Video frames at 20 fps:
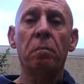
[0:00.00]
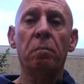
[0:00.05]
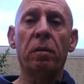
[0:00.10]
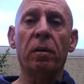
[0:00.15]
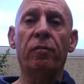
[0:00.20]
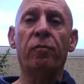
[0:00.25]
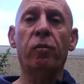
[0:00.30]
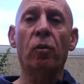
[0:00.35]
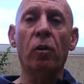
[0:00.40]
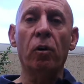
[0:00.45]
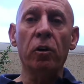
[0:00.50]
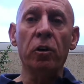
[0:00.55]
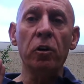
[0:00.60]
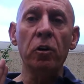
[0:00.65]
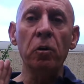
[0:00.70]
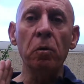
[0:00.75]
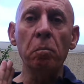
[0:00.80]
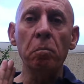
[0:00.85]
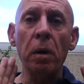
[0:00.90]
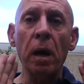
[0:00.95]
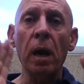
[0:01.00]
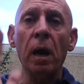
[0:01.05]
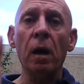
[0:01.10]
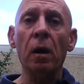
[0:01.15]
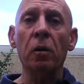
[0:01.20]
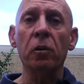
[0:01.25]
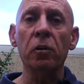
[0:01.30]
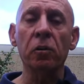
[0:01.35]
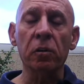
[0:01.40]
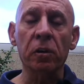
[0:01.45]
before you
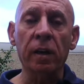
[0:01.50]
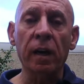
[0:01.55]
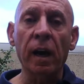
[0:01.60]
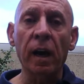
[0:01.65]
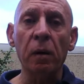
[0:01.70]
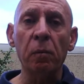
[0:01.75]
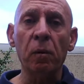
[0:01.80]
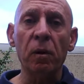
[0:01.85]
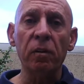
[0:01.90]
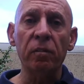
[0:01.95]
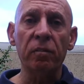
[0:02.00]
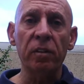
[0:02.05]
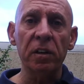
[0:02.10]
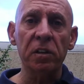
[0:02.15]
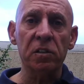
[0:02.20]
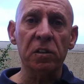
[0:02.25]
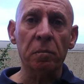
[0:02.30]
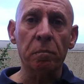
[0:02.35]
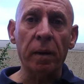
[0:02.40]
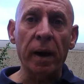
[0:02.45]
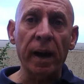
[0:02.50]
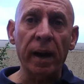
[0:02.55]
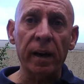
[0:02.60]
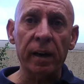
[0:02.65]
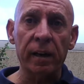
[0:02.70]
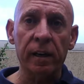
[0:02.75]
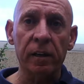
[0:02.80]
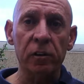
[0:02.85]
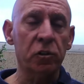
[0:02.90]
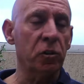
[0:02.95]
mail your K1 visa
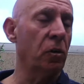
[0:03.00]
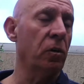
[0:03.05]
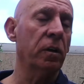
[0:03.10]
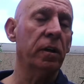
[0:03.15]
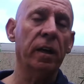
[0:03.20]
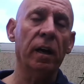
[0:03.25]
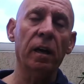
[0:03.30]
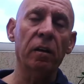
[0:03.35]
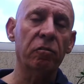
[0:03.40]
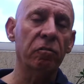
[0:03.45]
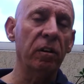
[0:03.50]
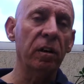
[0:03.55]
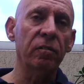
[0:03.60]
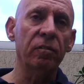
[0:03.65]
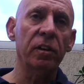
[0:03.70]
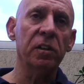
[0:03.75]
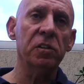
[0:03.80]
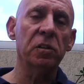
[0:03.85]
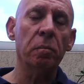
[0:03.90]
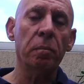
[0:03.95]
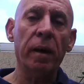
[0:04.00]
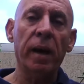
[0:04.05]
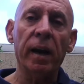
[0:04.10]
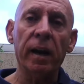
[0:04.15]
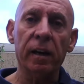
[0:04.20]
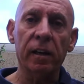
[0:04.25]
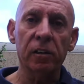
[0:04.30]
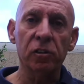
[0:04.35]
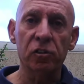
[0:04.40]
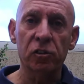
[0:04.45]
package or K3 visa
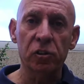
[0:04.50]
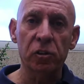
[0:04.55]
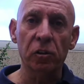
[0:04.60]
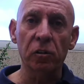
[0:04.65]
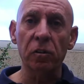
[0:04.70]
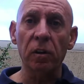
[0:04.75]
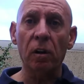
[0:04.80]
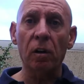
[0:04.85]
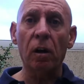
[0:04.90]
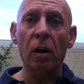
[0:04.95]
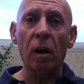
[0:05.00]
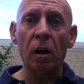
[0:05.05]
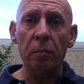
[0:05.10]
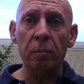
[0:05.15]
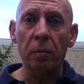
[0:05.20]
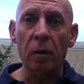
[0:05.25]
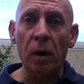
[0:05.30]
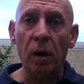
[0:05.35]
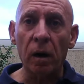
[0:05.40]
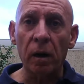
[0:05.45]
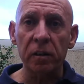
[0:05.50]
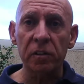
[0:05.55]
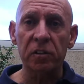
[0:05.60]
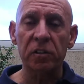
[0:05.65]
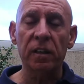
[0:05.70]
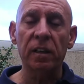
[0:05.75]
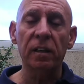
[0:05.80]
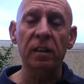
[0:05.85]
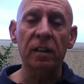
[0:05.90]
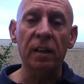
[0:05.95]
package to the lockbox
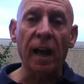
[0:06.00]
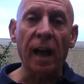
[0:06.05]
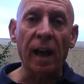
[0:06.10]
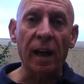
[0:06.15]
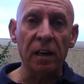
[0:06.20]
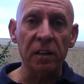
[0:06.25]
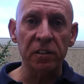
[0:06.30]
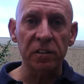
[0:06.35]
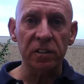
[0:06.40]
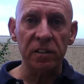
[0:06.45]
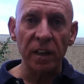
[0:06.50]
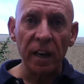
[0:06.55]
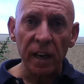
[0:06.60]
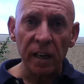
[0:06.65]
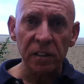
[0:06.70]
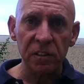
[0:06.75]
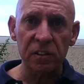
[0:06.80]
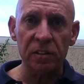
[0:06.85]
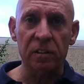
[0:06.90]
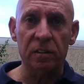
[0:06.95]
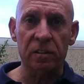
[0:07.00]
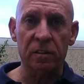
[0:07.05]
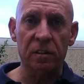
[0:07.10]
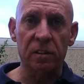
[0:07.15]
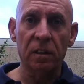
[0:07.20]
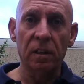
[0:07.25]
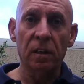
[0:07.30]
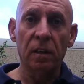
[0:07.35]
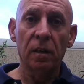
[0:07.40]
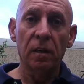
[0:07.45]
in Dallas, Texas.
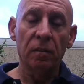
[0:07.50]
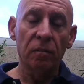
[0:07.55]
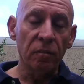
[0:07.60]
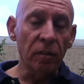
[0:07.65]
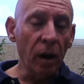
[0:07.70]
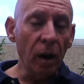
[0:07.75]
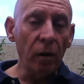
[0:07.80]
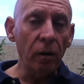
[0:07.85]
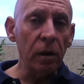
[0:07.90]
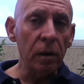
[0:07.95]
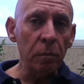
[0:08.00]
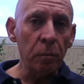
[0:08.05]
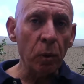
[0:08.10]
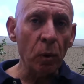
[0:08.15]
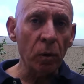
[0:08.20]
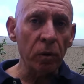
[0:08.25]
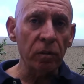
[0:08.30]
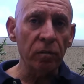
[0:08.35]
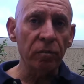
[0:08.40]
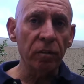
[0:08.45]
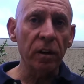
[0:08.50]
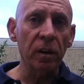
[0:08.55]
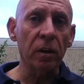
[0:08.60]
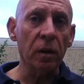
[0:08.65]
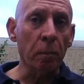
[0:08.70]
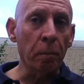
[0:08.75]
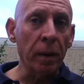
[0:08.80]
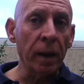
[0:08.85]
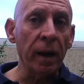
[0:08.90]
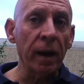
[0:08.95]
Very important
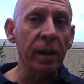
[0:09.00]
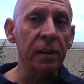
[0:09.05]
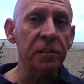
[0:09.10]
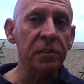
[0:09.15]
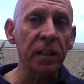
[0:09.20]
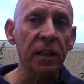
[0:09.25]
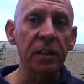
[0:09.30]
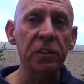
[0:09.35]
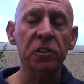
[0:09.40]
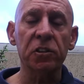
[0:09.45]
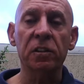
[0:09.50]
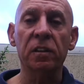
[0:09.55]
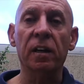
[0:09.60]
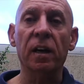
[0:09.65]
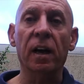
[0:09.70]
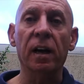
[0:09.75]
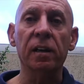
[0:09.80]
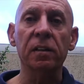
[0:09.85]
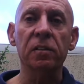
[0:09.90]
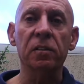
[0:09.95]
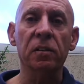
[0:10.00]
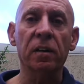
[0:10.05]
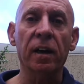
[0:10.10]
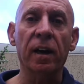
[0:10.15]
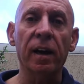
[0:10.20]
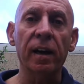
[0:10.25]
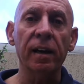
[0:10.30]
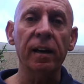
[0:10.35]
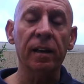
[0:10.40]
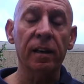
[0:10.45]
video. Pay attention, guys,
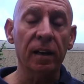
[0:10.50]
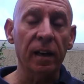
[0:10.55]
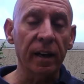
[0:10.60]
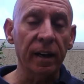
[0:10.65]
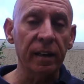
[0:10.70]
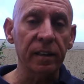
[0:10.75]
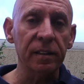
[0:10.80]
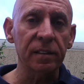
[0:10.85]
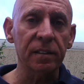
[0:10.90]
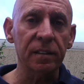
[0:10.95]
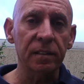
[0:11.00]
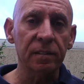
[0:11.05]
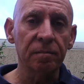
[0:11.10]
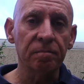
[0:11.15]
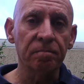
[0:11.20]
okay, and ladies.